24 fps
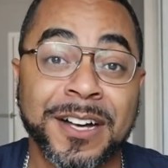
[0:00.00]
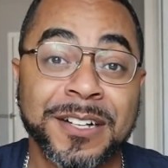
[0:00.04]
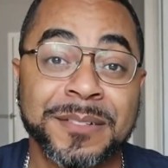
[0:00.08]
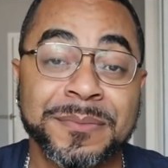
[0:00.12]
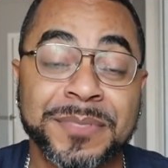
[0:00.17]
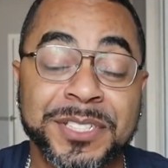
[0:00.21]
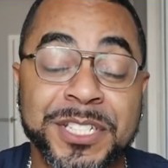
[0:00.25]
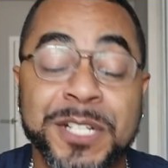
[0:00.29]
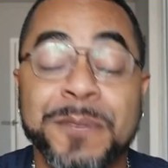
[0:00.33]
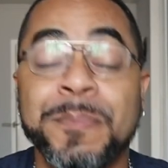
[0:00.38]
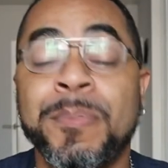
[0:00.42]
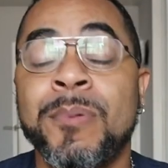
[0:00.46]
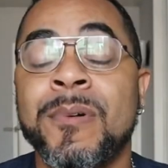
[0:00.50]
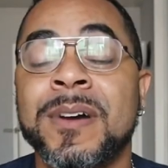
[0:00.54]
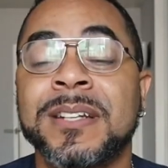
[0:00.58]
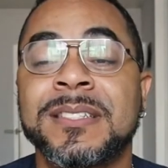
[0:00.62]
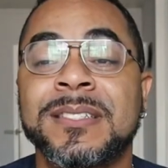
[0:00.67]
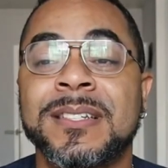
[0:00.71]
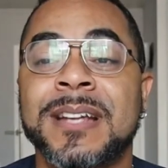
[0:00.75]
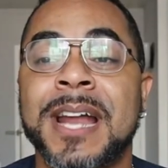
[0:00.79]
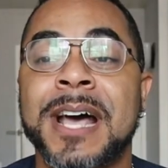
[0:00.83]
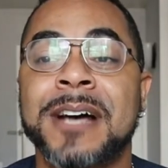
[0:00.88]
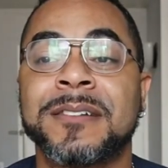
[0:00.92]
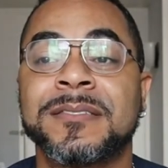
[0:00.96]
She points
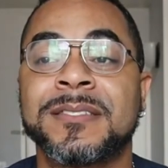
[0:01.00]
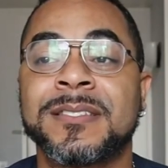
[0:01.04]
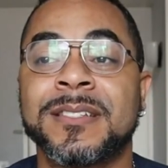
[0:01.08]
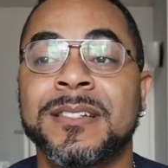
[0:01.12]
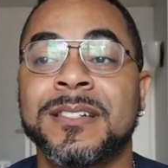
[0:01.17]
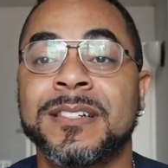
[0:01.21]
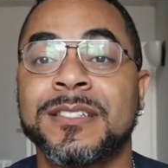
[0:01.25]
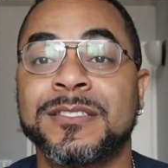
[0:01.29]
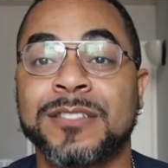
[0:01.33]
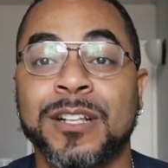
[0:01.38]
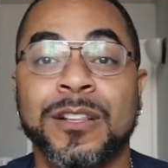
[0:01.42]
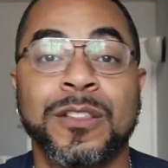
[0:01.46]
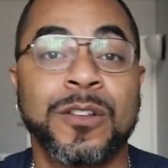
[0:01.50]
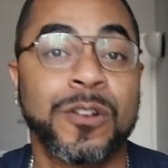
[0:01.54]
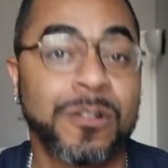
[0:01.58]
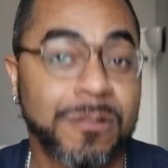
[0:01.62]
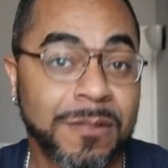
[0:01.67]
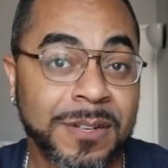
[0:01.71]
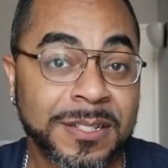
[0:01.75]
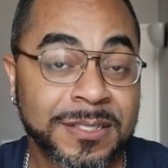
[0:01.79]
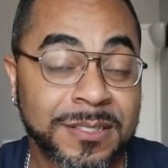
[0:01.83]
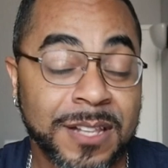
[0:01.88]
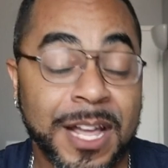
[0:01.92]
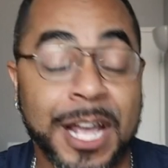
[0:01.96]
it out to
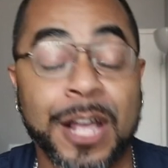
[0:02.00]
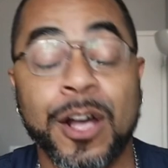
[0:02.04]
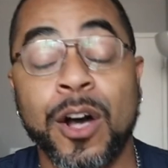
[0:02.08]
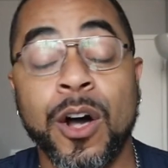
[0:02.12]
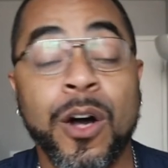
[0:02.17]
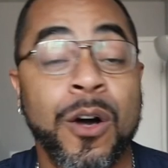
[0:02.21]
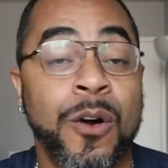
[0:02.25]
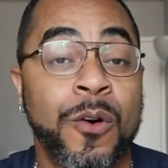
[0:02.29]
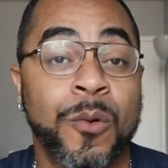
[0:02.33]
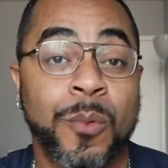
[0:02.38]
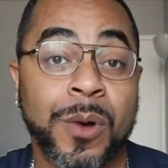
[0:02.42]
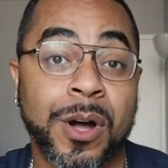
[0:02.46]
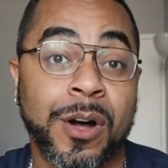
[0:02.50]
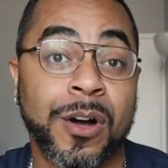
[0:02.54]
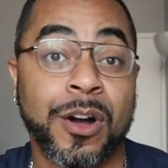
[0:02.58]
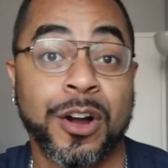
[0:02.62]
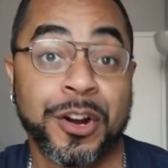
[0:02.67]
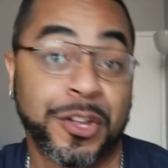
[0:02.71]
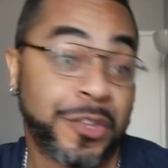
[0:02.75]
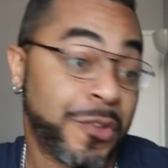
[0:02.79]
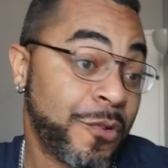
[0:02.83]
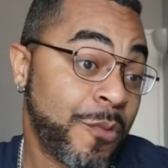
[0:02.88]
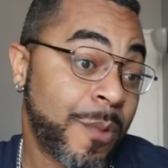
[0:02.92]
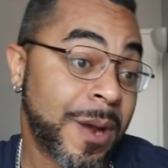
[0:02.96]
Dolores like, oh, well, are
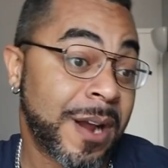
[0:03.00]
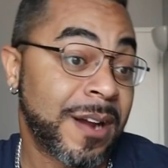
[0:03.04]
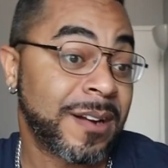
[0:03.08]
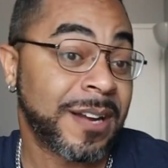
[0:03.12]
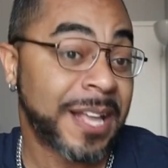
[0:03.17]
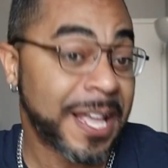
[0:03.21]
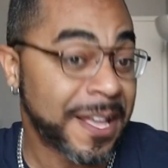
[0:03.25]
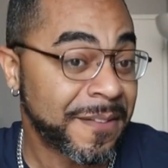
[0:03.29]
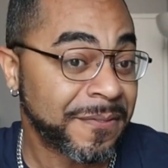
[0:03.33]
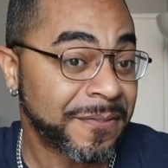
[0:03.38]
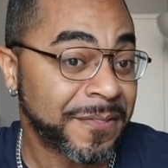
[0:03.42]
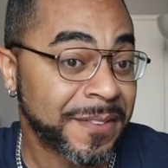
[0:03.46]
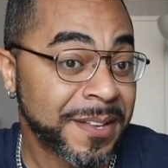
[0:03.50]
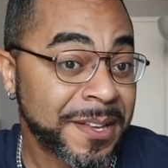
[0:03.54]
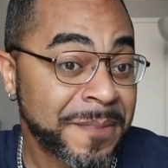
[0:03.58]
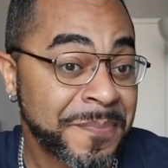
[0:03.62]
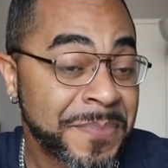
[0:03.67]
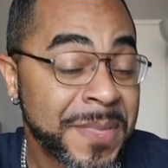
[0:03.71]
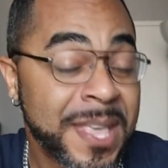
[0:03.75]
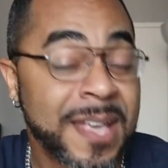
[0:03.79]
you wearing Envy?